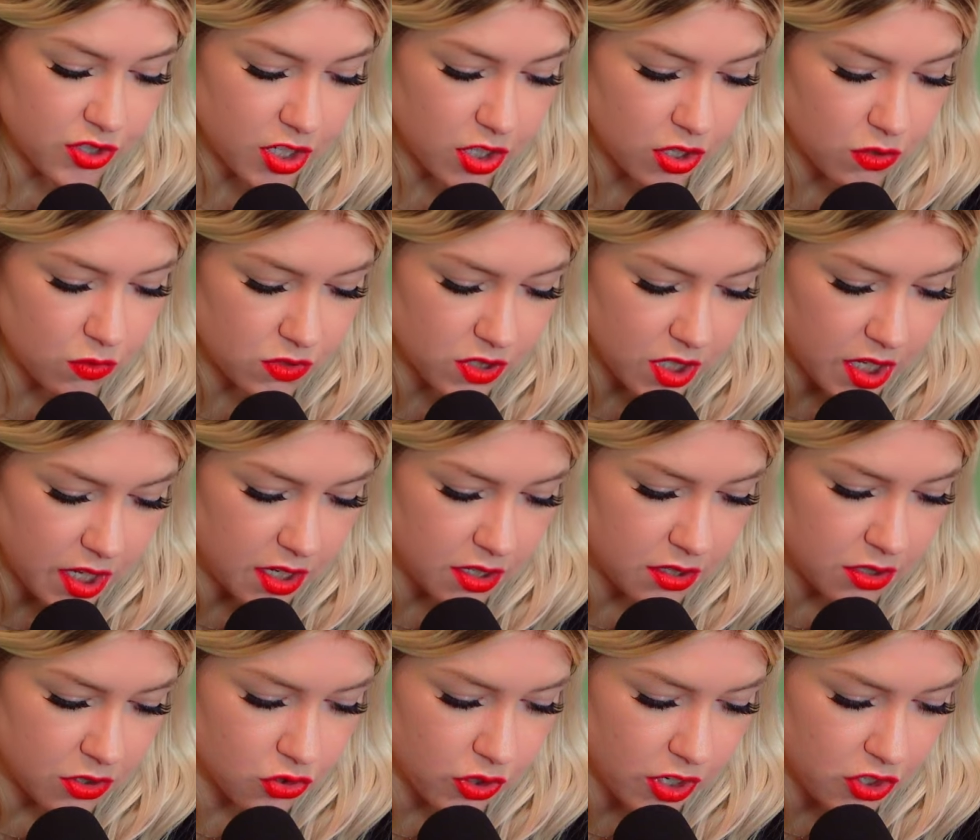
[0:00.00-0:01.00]
Like you said,
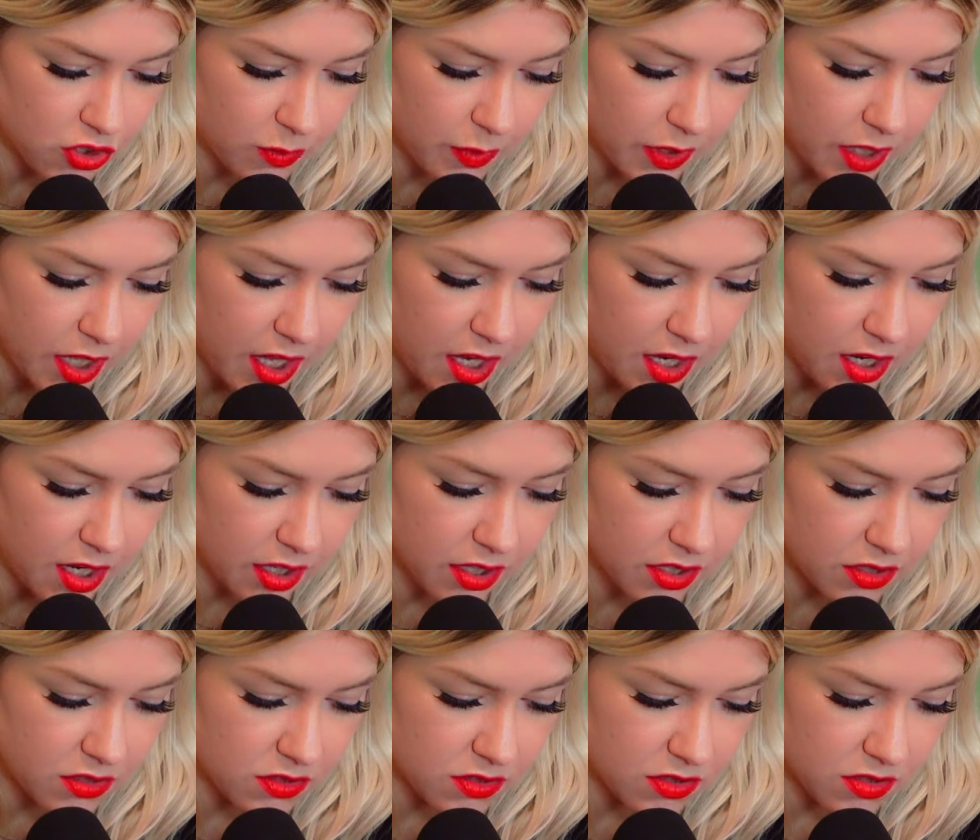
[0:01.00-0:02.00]
the treasure mechanic
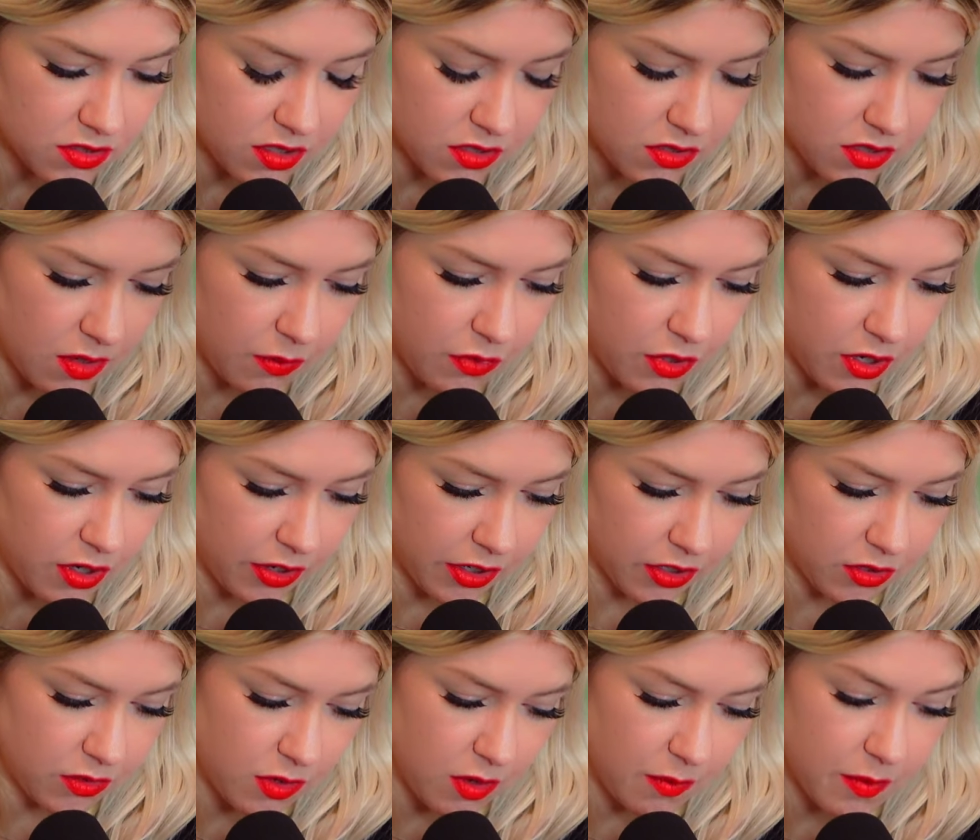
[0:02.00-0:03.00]
is something, like
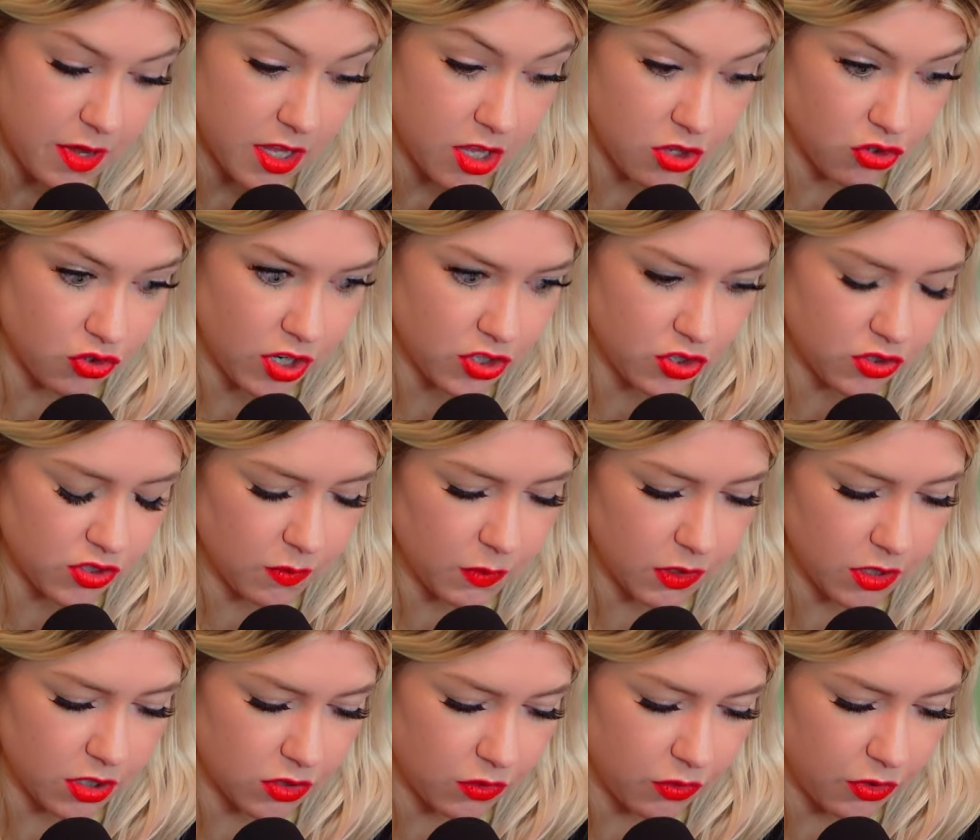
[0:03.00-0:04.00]
you know, making treasure
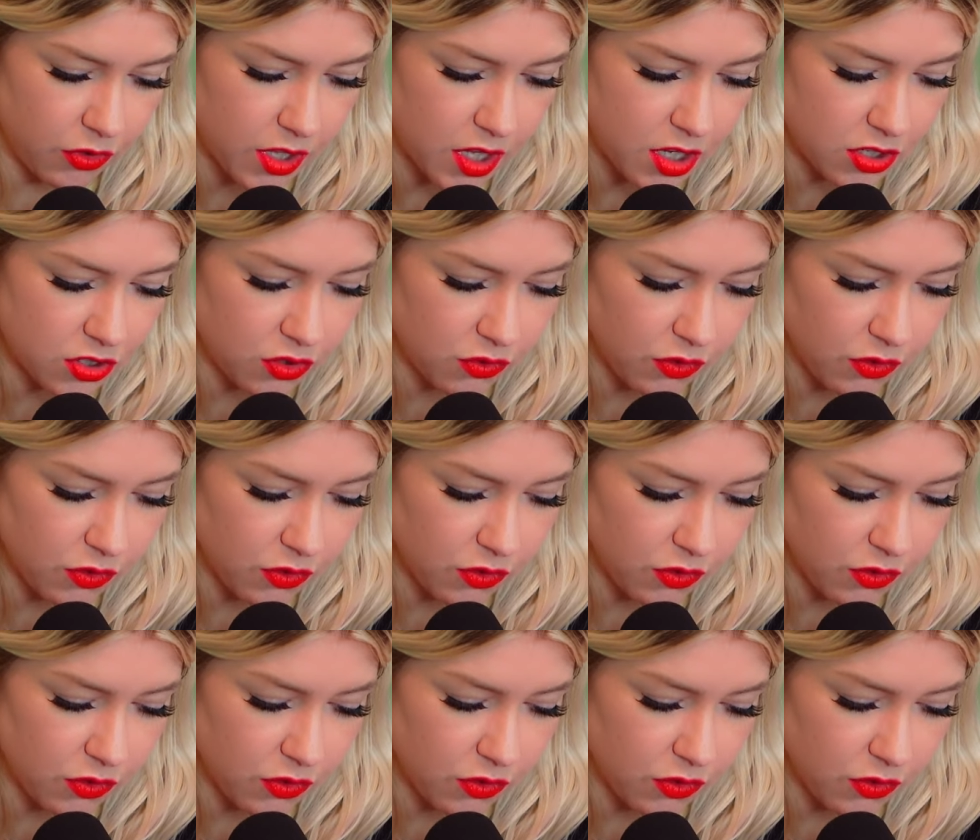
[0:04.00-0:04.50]
something that they're really into